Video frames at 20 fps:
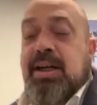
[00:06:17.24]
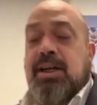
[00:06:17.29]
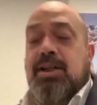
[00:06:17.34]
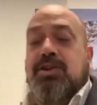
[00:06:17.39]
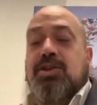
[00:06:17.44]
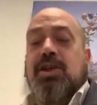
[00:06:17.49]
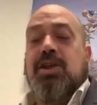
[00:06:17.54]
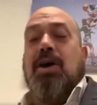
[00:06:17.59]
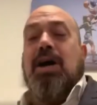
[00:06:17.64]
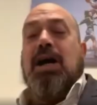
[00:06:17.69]

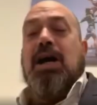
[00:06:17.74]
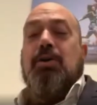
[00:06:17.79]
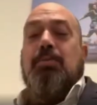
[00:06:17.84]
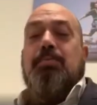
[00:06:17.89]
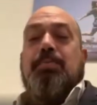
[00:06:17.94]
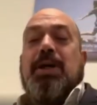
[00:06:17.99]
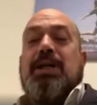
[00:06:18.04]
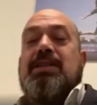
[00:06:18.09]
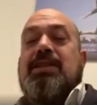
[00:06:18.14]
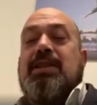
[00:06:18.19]
So
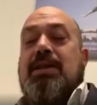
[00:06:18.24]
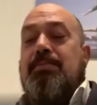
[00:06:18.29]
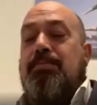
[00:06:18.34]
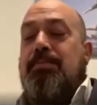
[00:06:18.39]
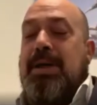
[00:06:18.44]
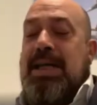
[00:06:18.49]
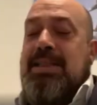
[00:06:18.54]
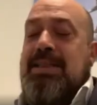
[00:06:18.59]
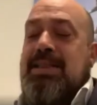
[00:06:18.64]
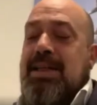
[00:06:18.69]
our
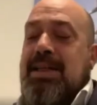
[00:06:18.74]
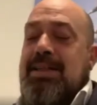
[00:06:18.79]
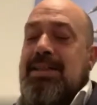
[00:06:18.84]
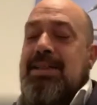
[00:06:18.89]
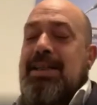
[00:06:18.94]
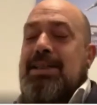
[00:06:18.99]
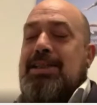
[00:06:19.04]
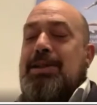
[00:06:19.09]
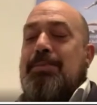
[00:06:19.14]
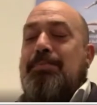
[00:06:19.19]
president
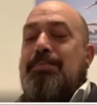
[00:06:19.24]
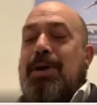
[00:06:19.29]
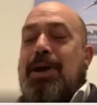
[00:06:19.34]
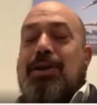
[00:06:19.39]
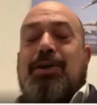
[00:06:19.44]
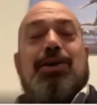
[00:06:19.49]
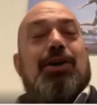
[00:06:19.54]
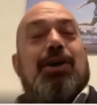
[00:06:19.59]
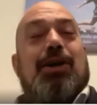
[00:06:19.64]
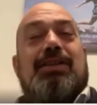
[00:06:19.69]
Bazin does a
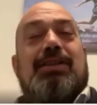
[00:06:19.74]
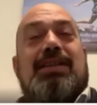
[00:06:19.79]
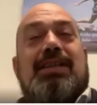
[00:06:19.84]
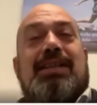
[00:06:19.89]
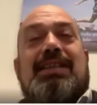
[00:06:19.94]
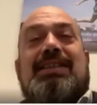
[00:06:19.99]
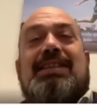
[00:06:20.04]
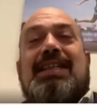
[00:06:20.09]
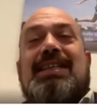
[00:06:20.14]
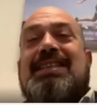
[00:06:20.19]
podcast
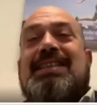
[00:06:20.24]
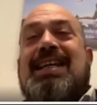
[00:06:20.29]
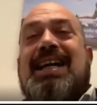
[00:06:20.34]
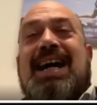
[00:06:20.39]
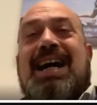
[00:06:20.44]
and he says,